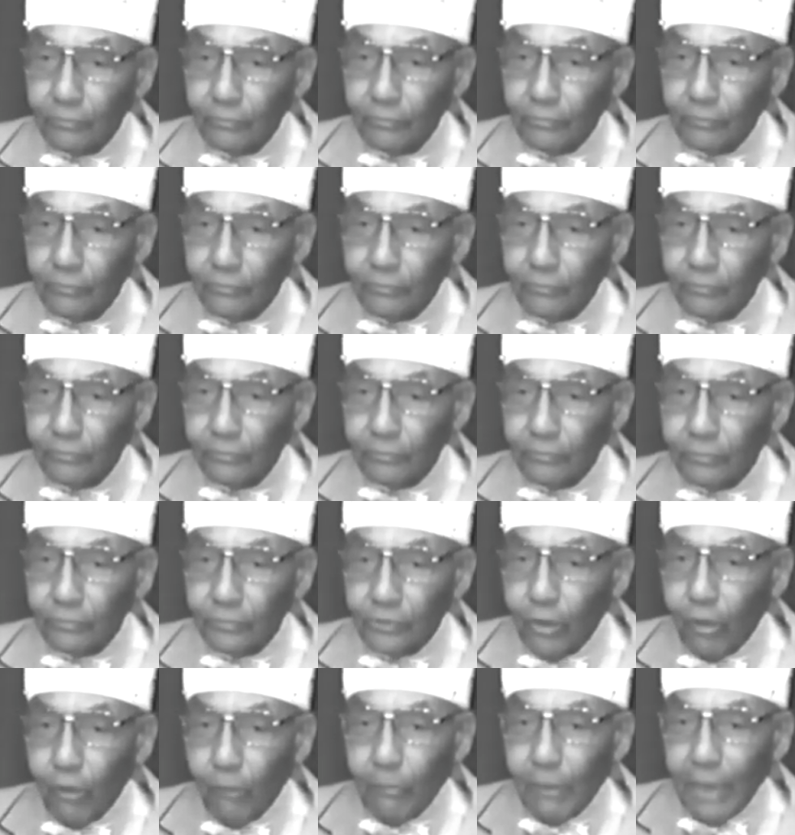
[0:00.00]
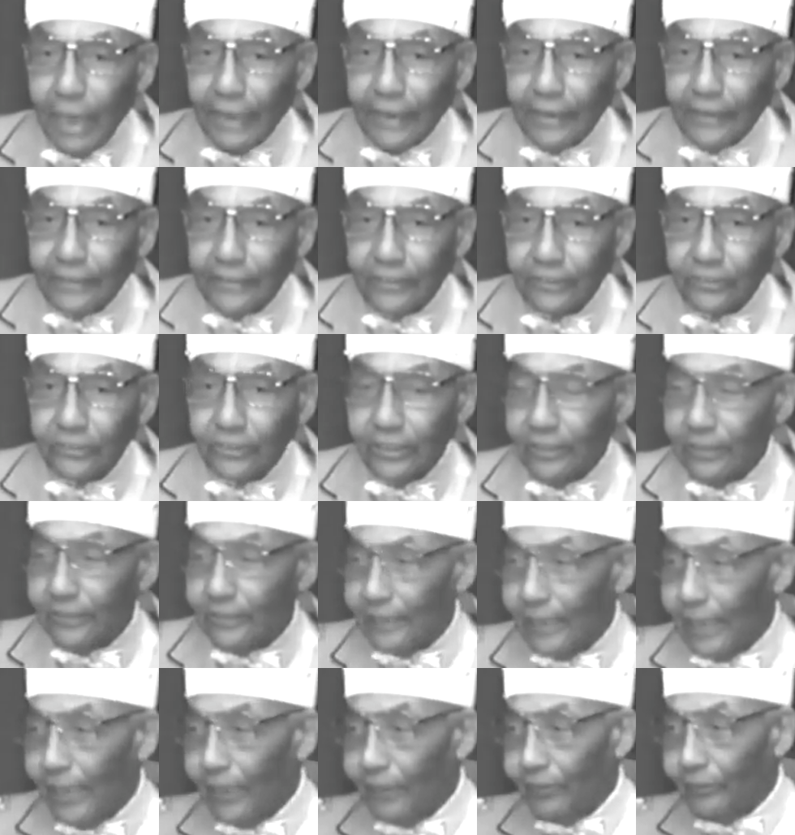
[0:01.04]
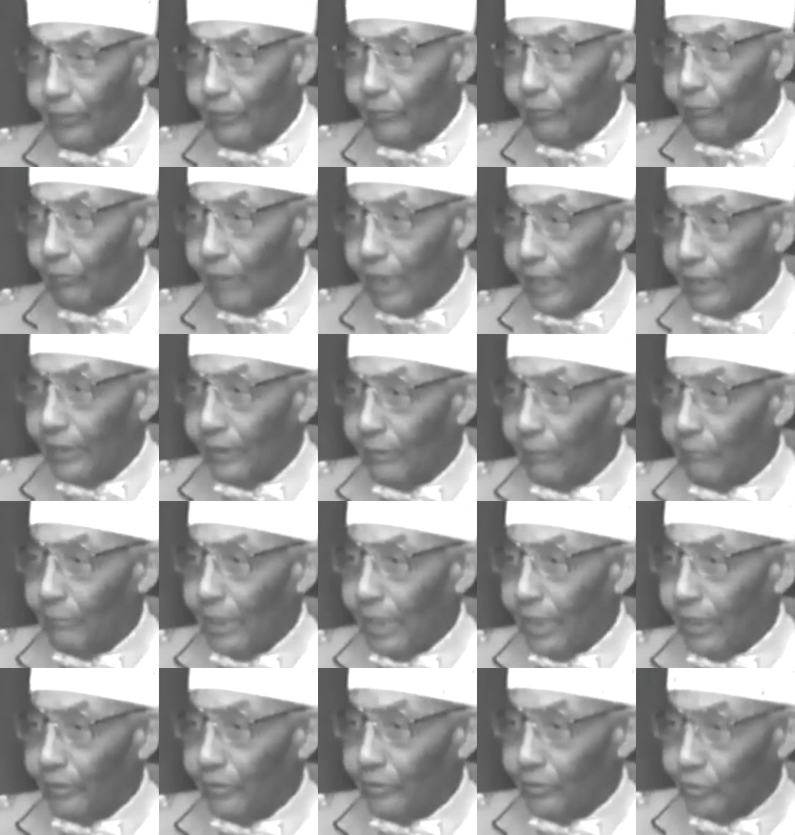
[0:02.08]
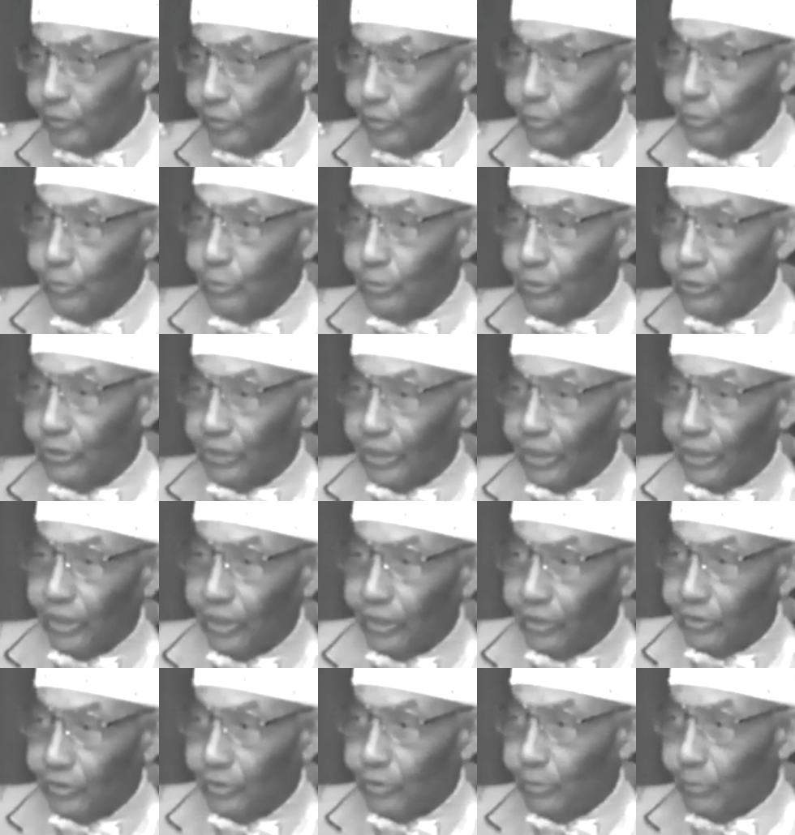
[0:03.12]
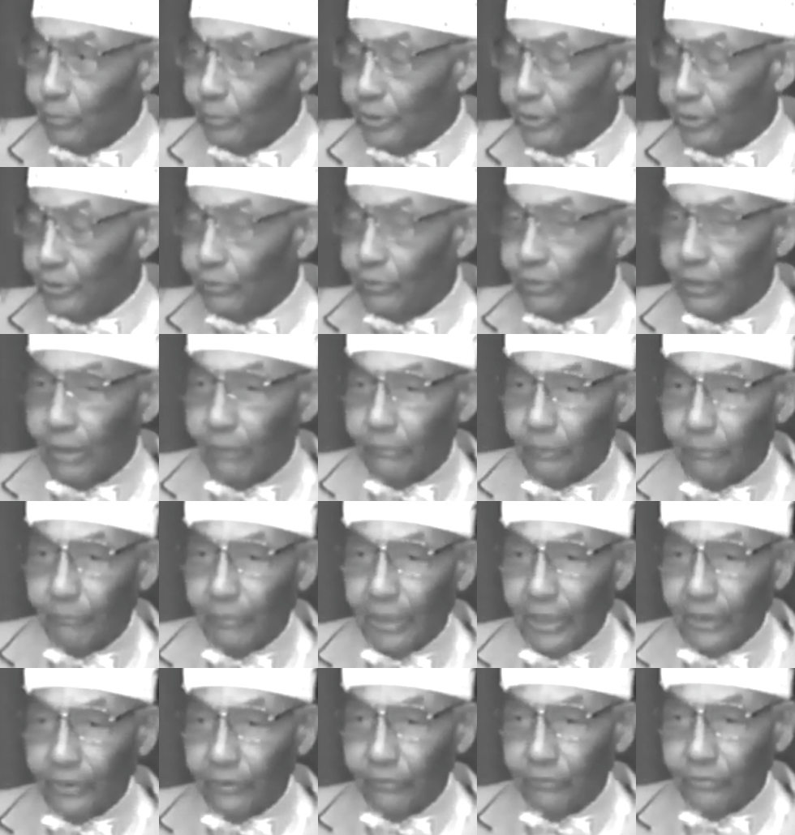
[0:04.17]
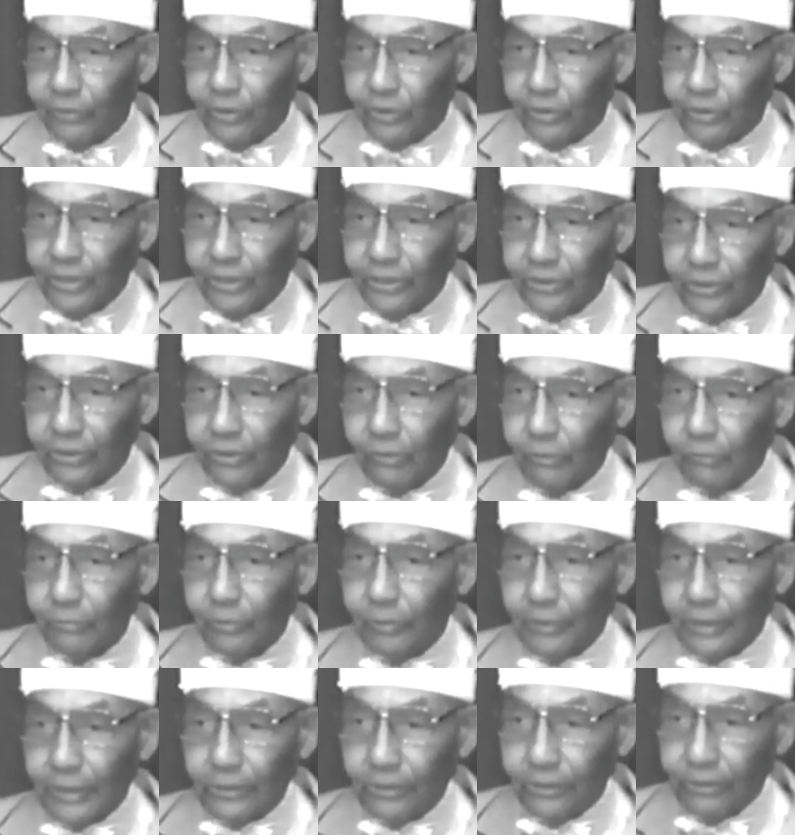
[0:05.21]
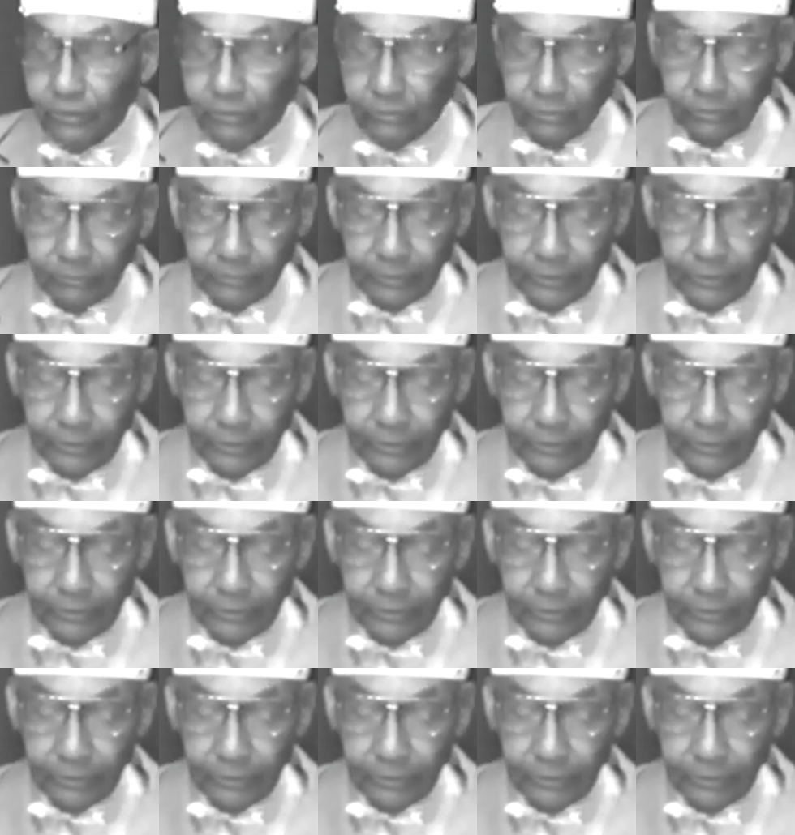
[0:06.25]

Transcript: That's right. Nobody can sit down and write about you, tell you when you come about on the earth. No more, no, nobody,